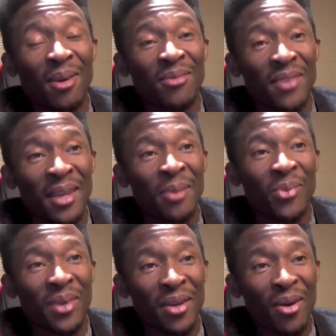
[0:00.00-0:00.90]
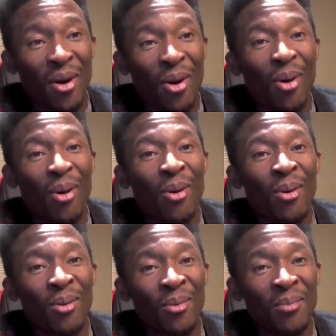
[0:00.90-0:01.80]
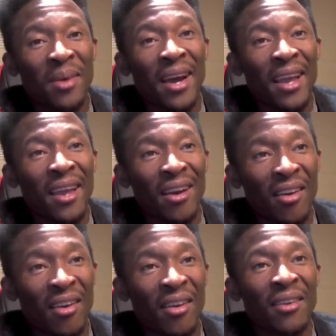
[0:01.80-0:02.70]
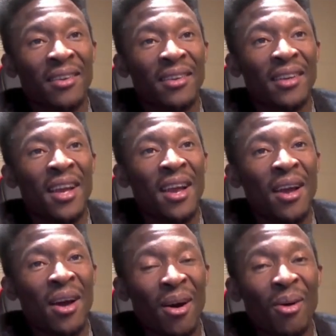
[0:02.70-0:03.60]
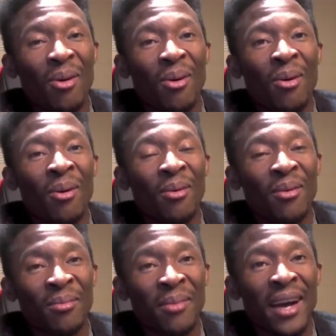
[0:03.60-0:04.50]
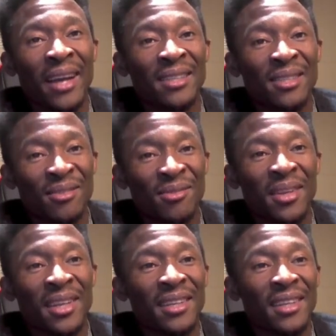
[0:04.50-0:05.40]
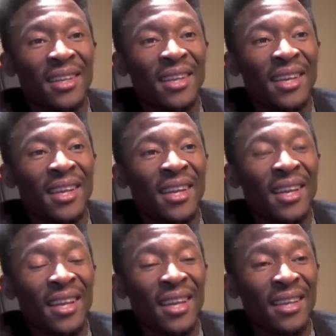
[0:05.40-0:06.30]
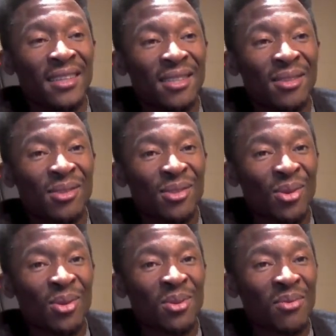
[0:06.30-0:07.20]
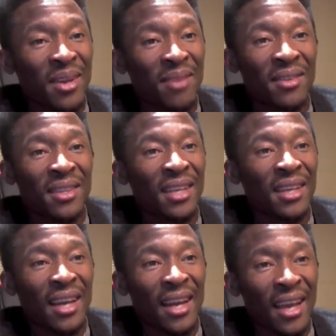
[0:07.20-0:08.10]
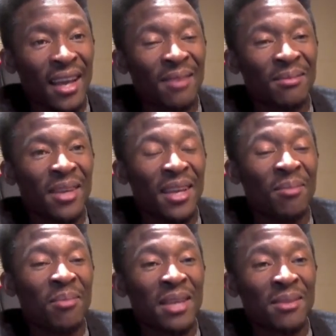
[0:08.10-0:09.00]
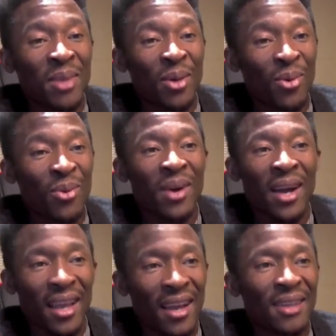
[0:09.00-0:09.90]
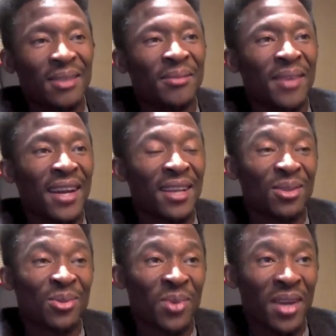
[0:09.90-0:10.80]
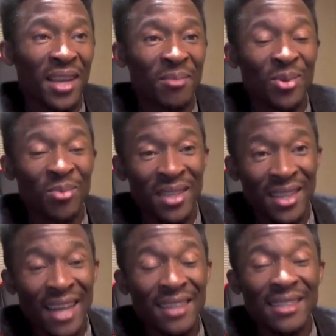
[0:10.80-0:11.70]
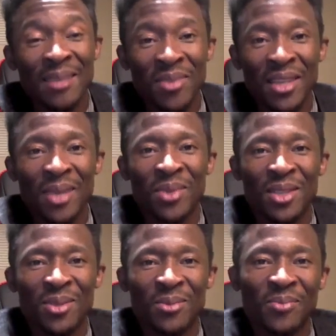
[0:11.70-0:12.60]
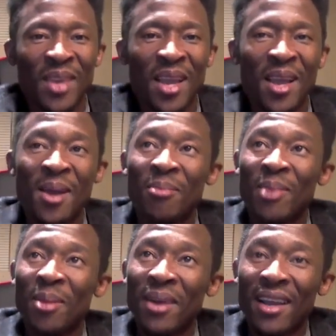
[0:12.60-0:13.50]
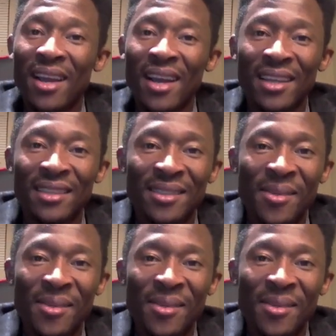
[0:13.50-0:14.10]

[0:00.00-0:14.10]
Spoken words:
him with all my heart, all my strength. He is the source of everything that I am. He makes me who I am, and I just want him to be that same thing with you. Bye bye, guys.